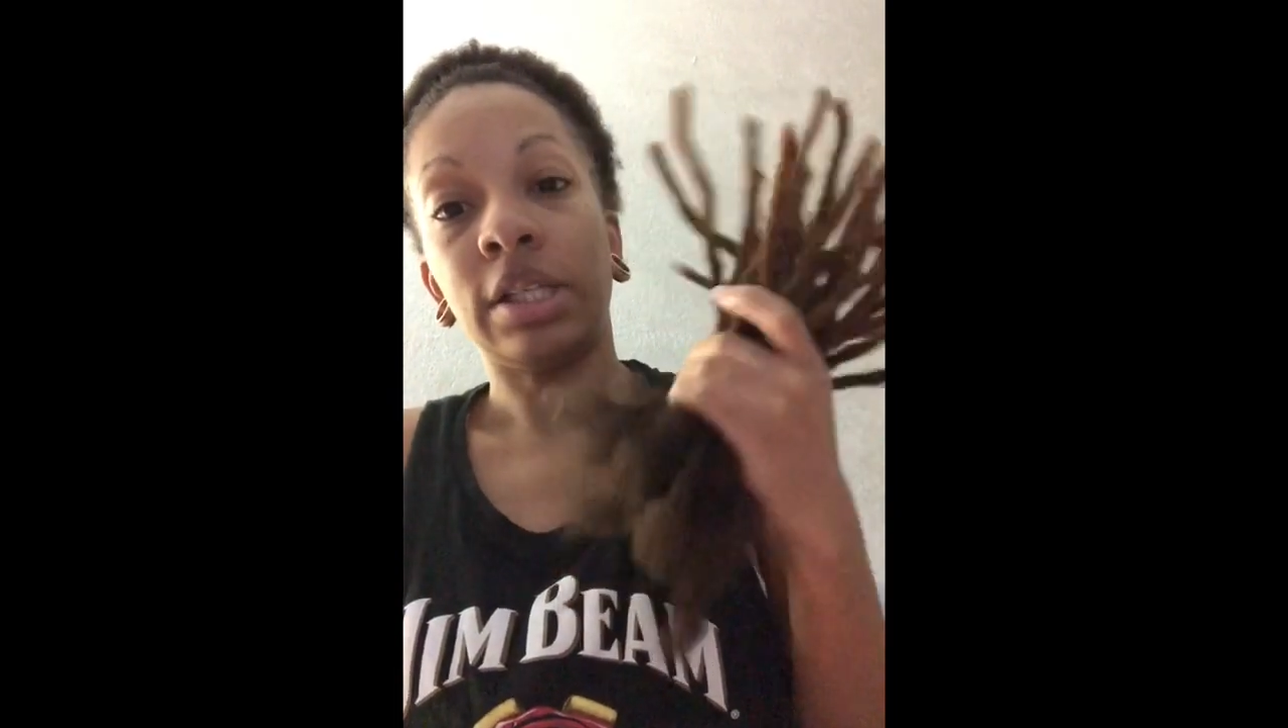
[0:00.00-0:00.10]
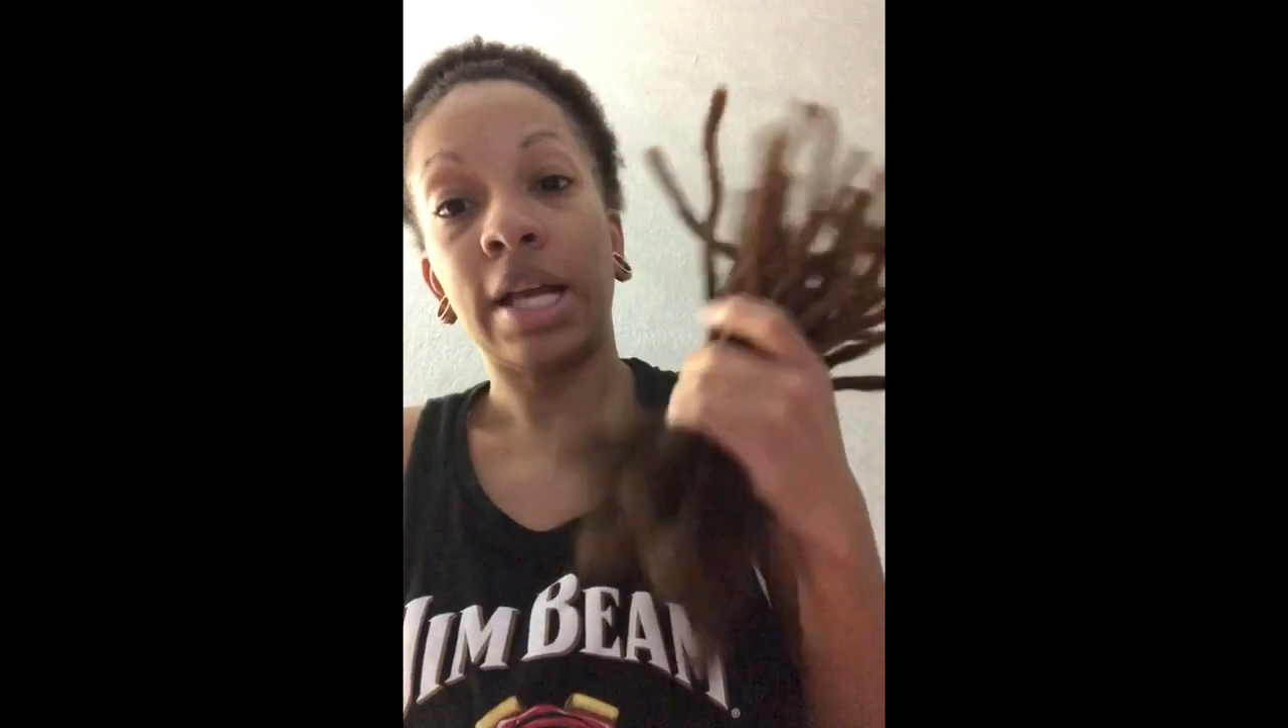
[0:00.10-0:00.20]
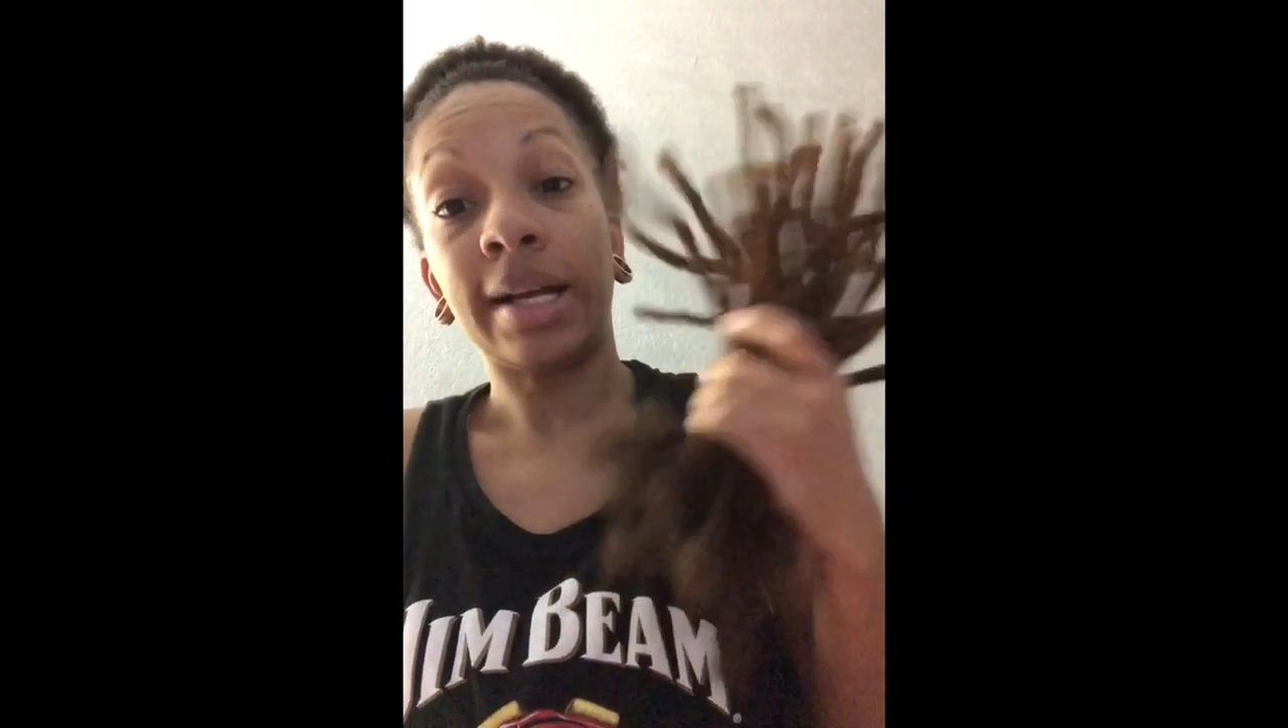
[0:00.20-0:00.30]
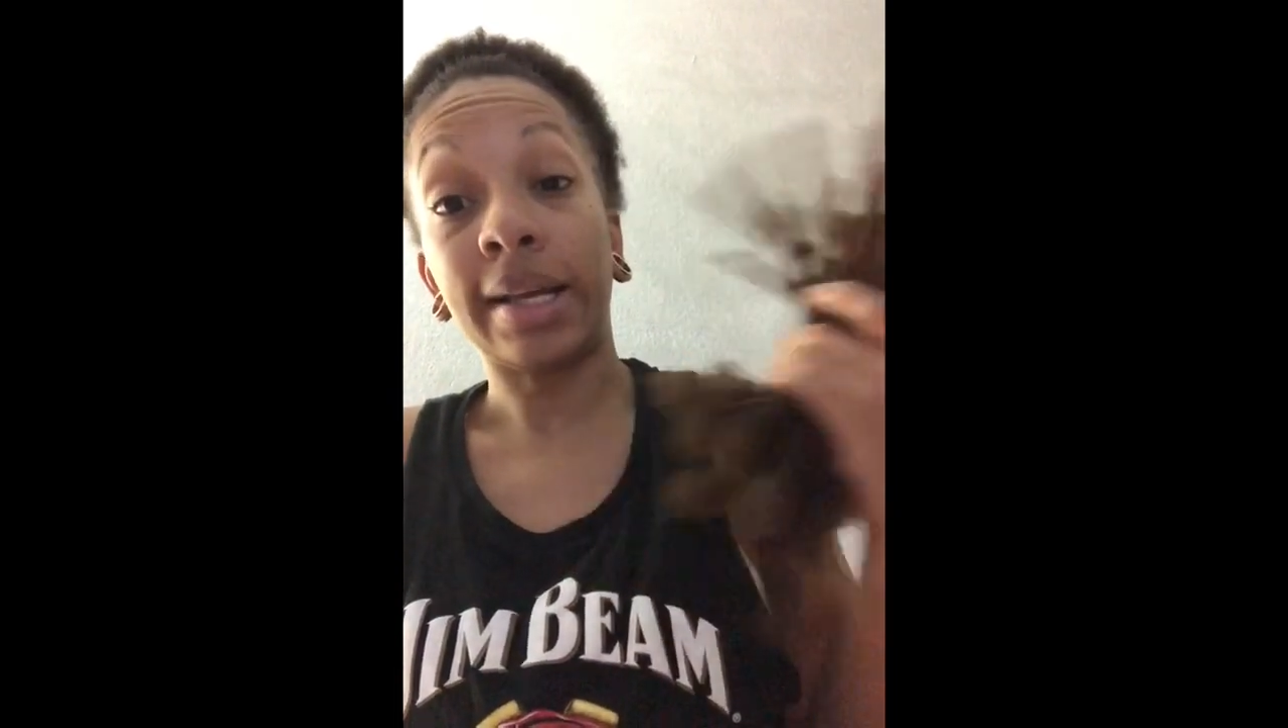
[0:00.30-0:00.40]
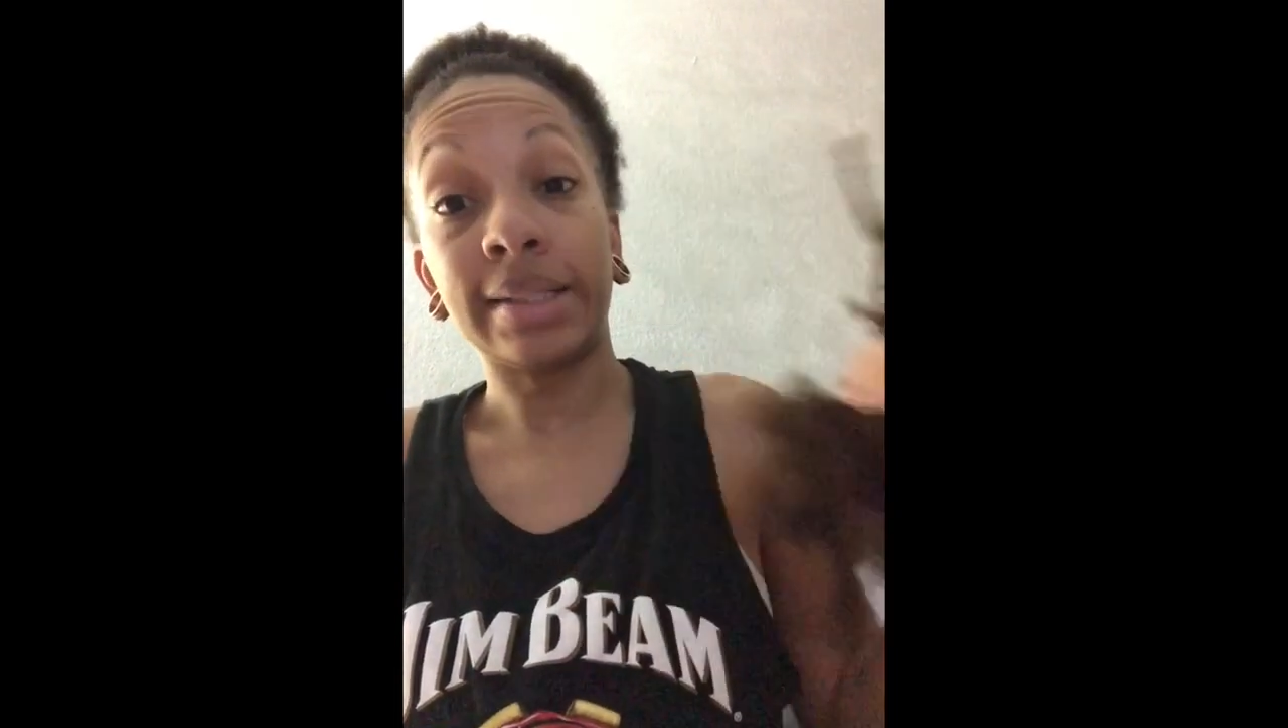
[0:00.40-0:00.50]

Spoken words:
lock